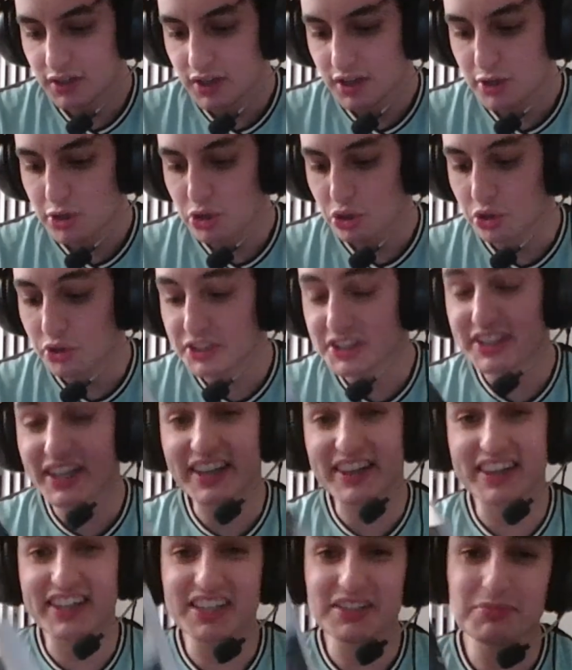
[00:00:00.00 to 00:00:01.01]
looks like
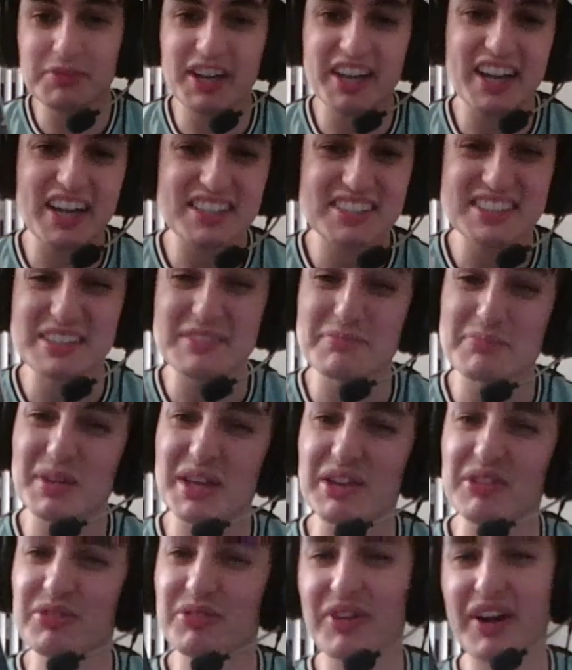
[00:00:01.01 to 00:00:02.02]
this might actually be
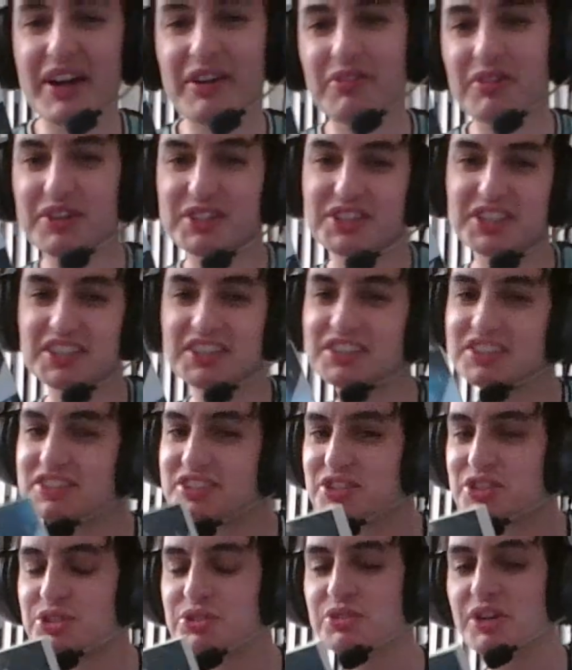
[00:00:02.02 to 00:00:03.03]
right where season
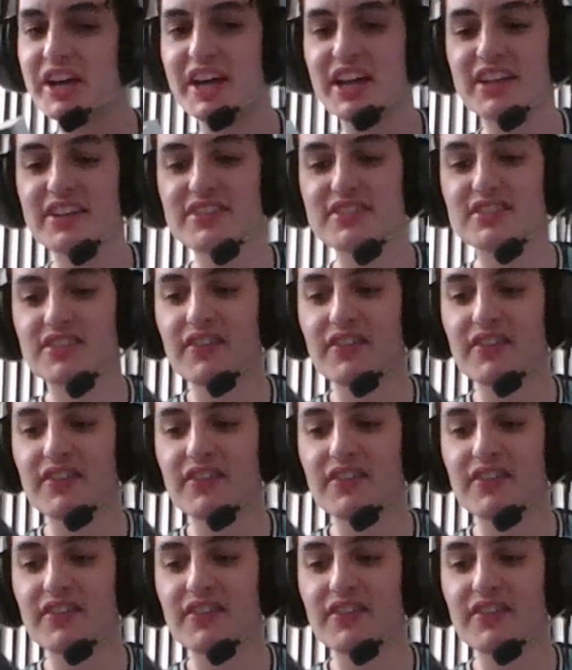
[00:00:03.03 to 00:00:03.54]
2 ends.